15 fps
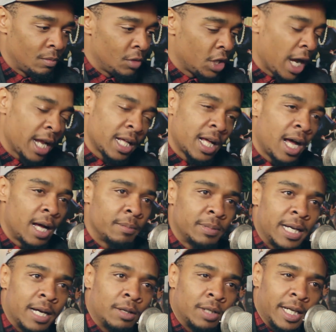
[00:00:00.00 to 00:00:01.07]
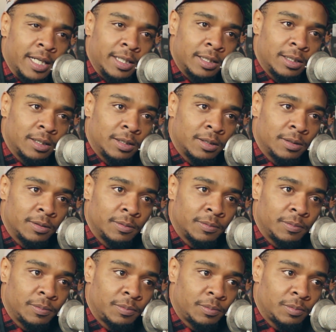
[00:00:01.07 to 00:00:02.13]
You got to calm down, ladies.
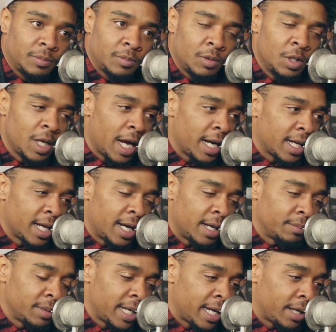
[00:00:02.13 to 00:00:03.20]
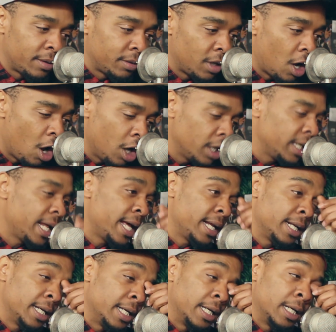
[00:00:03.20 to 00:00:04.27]
You got to calm down. All of
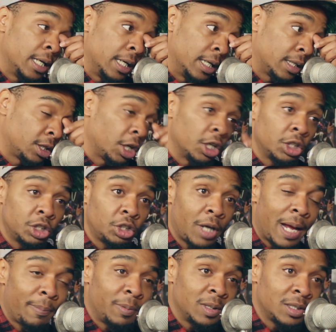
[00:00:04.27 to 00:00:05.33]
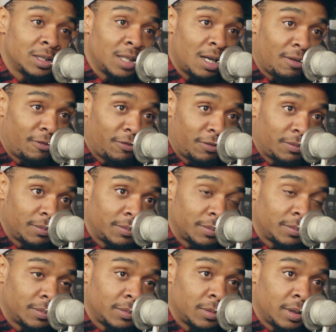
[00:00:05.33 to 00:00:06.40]
that thirst trapping stuff,
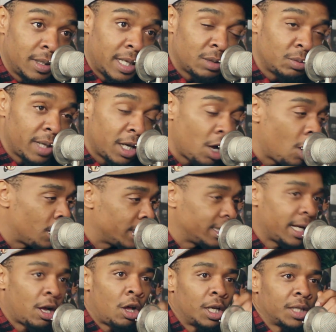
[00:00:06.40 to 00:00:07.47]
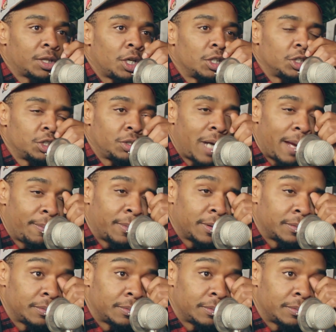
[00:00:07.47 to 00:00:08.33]
that's what they call it. They call it thirst trapping.